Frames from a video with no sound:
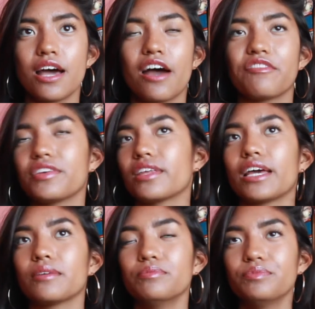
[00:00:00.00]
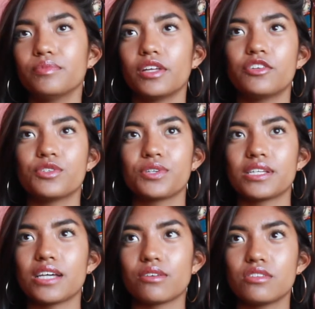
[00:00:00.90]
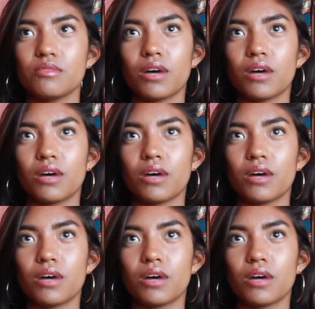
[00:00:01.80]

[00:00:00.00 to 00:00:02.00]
I feel like if you stress out too